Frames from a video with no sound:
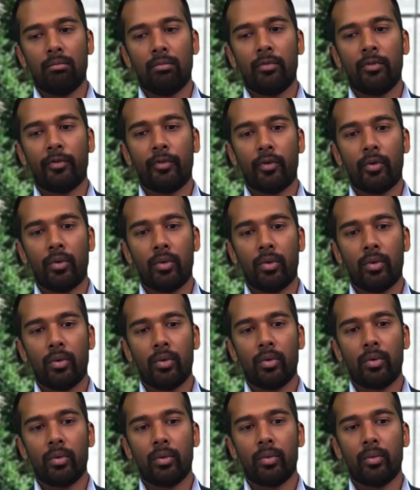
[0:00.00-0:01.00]

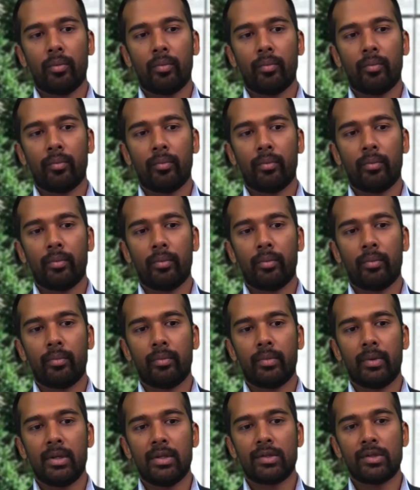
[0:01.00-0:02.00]
for
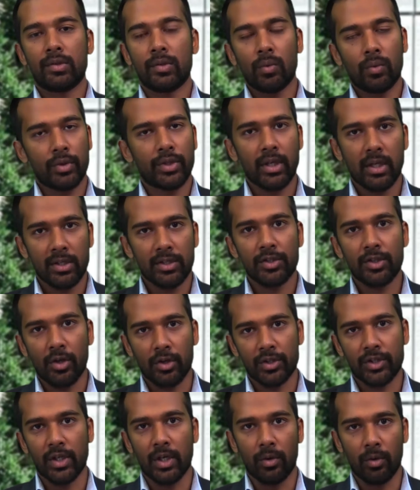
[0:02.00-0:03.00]
the social
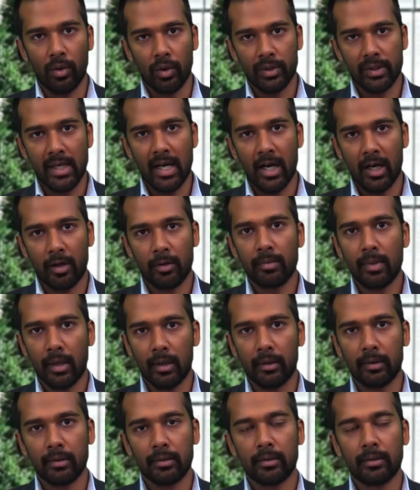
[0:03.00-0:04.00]
structure or
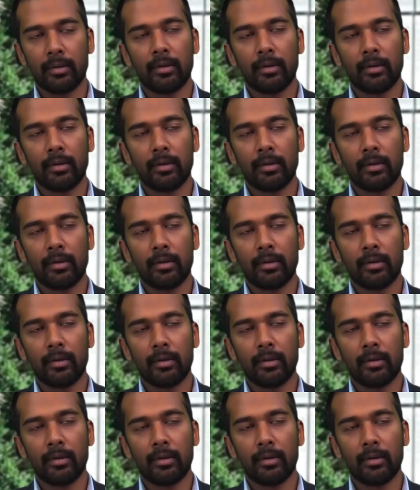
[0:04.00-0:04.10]
dharma,